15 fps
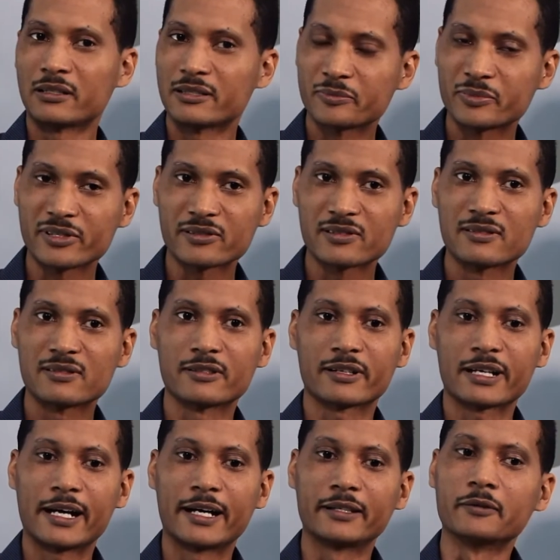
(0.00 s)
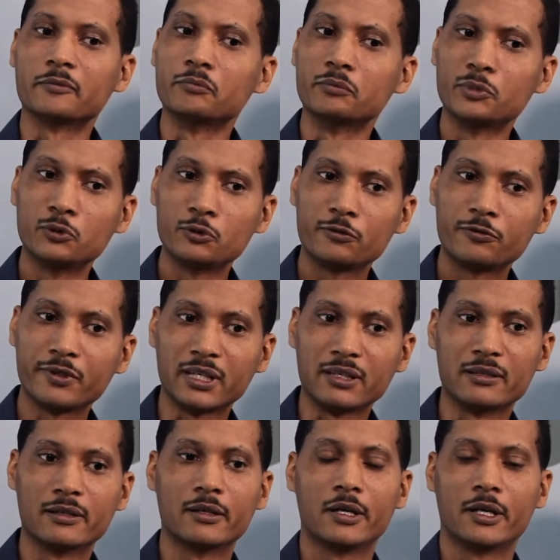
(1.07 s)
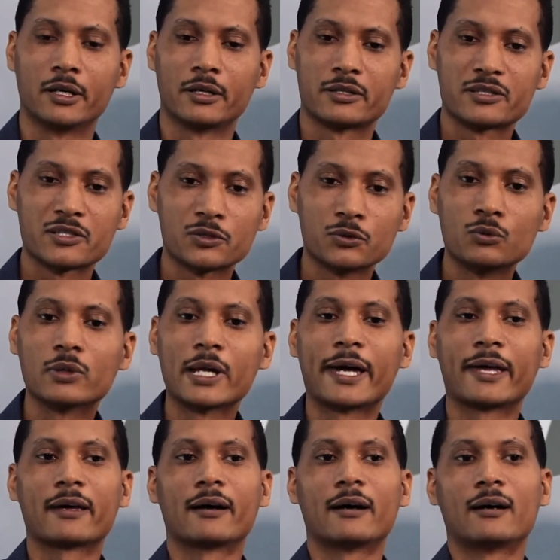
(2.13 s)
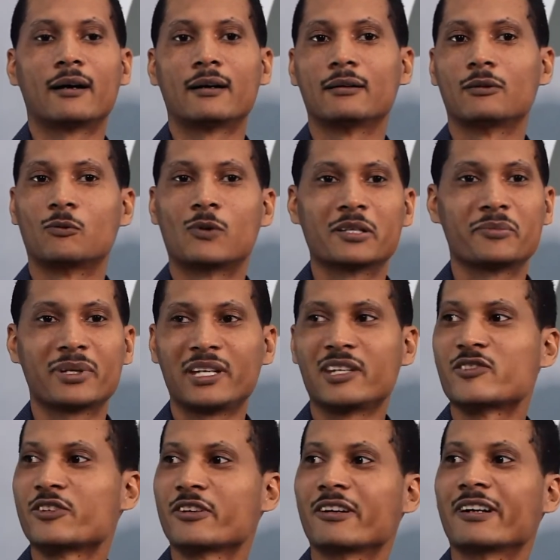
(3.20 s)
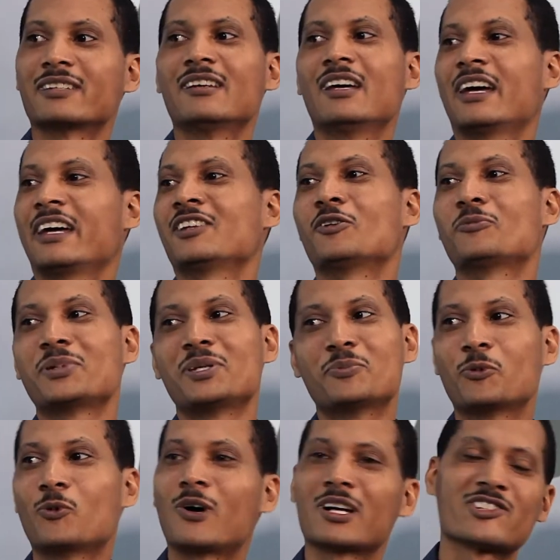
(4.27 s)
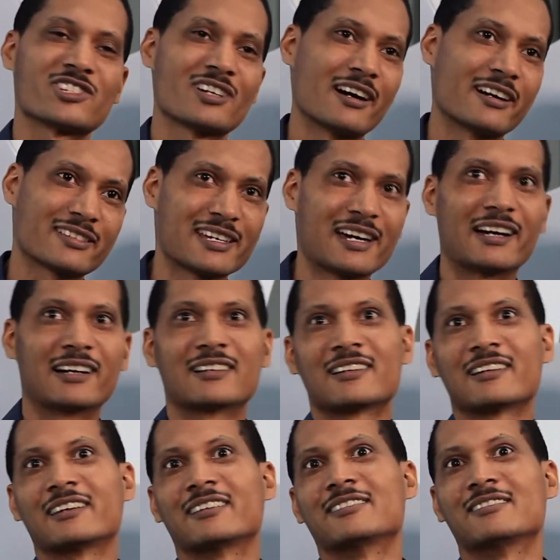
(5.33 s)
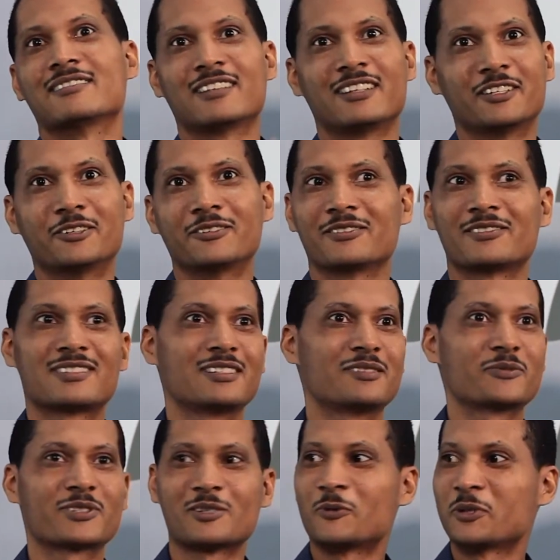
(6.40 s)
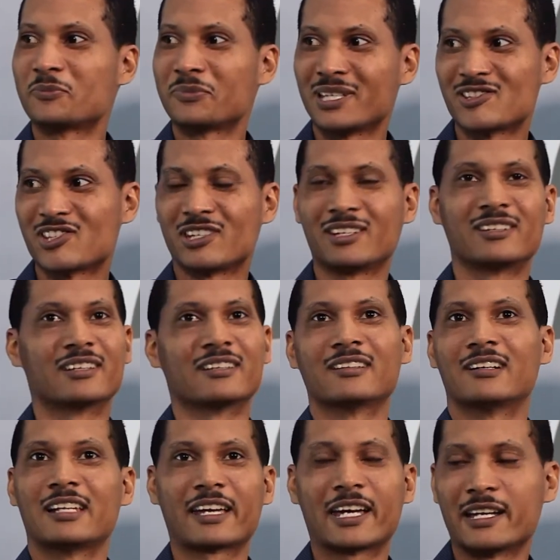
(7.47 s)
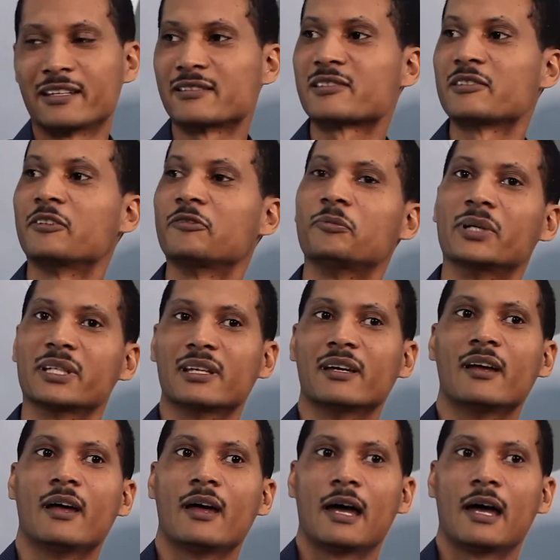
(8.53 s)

lot of persons are kind of moving to like a one pager. And, you know, people watch Shark Tank and, you know, see someone pitching and all that kind of stuff. But